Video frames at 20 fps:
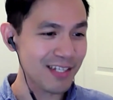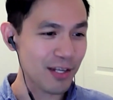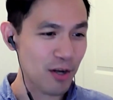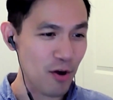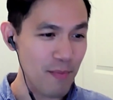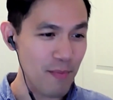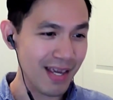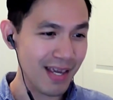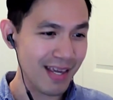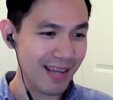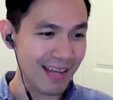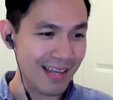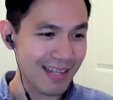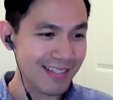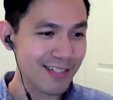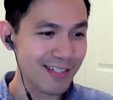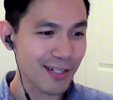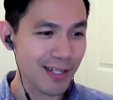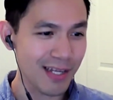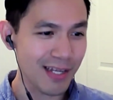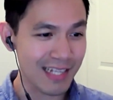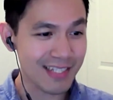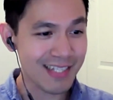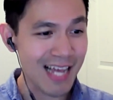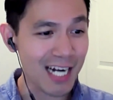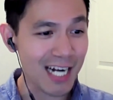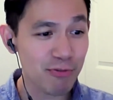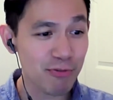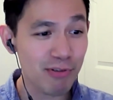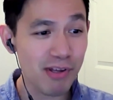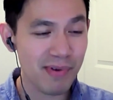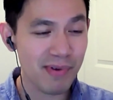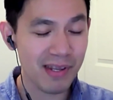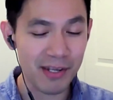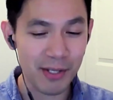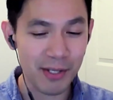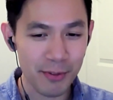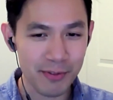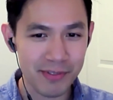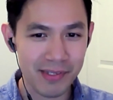making insulin, it's actually been
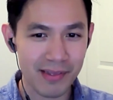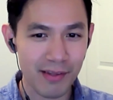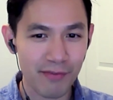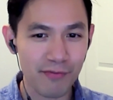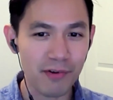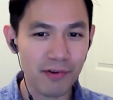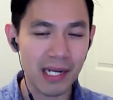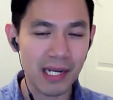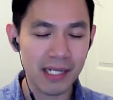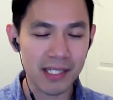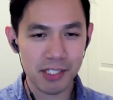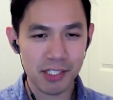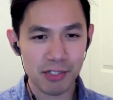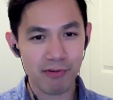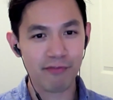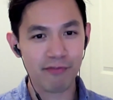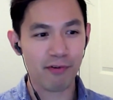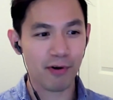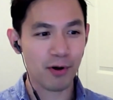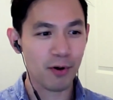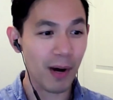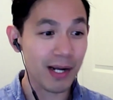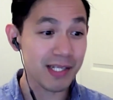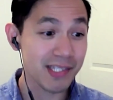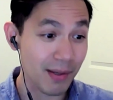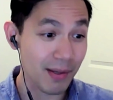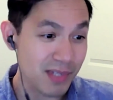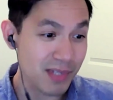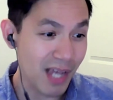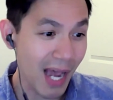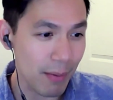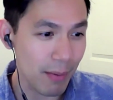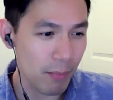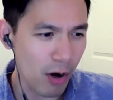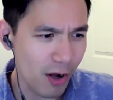used in the food industry for quite some time,